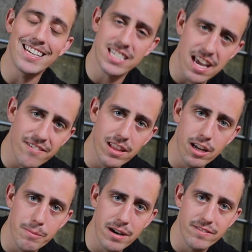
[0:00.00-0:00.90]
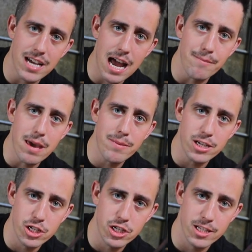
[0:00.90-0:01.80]
And to save a little bit of time, maybe
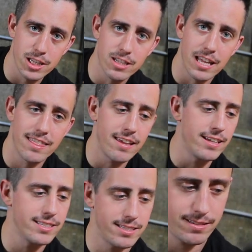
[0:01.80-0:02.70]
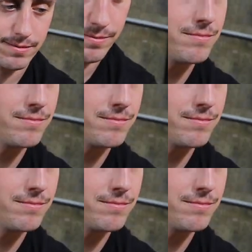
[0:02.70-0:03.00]
it should just look like this.